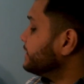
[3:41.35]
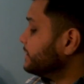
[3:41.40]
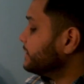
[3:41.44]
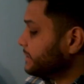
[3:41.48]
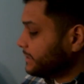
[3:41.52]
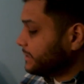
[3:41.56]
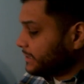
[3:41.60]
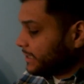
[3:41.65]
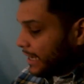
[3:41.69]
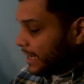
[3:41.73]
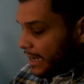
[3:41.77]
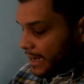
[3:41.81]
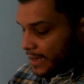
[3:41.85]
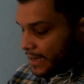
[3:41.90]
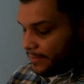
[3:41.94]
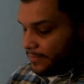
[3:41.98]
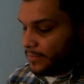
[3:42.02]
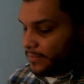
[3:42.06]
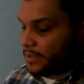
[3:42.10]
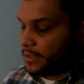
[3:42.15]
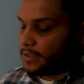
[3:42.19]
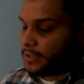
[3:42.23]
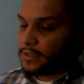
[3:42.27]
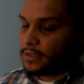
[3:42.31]
time.
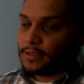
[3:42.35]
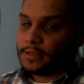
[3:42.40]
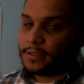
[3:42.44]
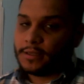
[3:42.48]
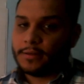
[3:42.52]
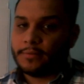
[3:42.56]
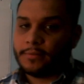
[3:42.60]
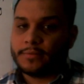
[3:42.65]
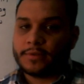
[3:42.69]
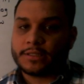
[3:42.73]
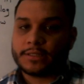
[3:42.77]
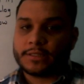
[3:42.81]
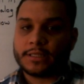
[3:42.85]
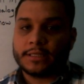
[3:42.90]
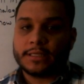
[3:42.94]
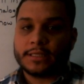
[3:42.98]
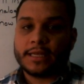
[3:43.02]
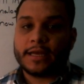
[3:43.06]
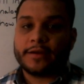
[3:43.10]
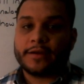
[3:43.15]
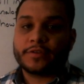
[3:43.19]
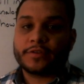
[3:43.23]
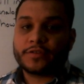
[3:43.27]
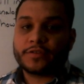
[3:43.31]
Mr.
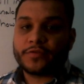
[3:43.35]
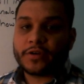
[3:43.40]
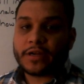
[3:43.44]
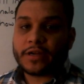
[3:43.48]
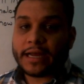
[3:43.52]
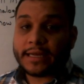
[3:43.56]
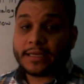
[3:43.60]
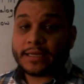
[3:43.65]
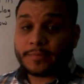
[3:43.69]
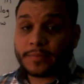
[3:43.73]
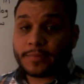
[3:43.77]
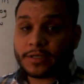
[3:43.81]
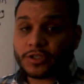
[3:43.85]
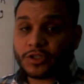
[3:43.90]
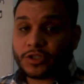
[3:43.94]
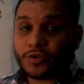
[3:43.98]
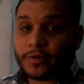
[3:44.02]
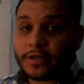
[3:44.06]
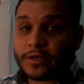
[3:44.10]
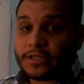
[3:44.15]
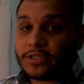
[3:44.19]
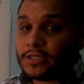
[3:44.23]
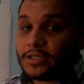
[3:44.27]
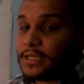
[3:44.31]
Nieves forgot his
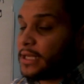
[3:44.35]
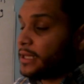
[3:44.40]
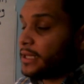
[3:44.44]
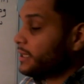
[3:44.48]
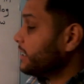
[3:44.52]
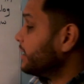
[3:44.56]
punctuation at the